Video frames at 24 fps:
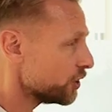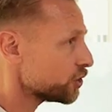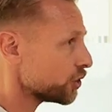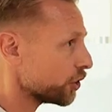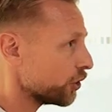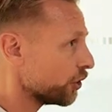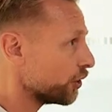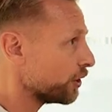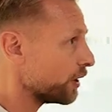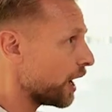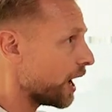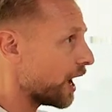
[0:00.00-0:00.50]

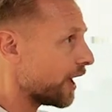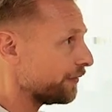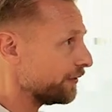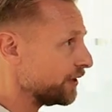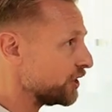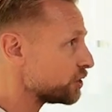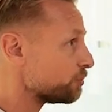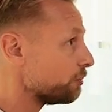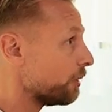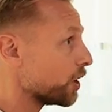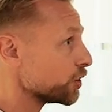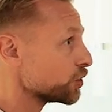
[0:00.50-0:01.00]
Turn on
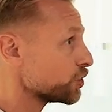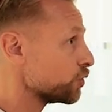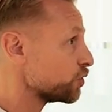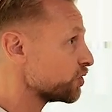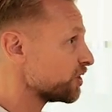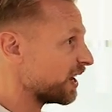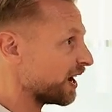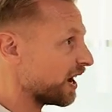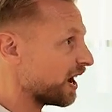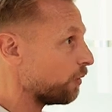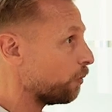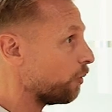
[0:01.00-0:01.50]
these
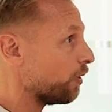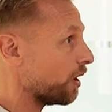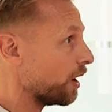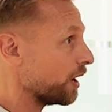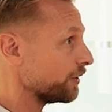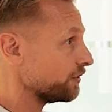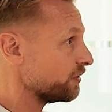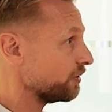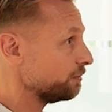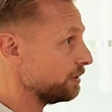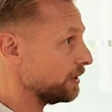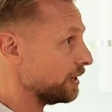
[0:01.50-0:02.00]
muscles that I
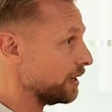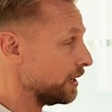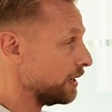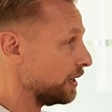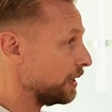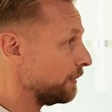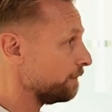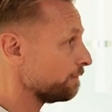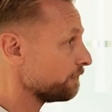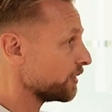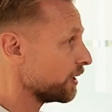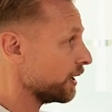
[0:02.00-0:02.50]
want to
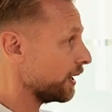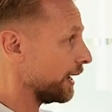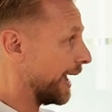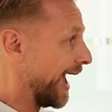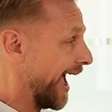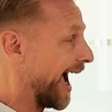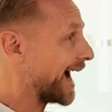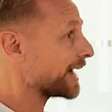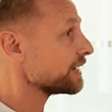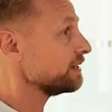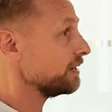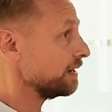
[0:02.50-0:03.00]
be
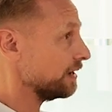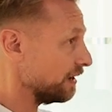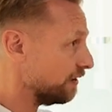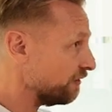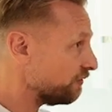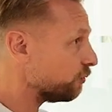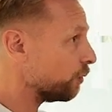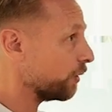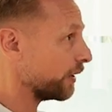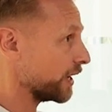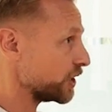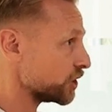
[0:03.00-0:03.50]

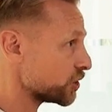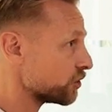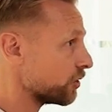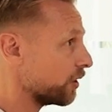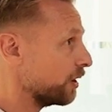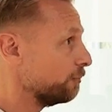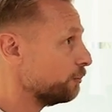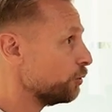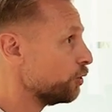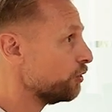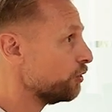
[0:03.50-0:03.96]
active when I start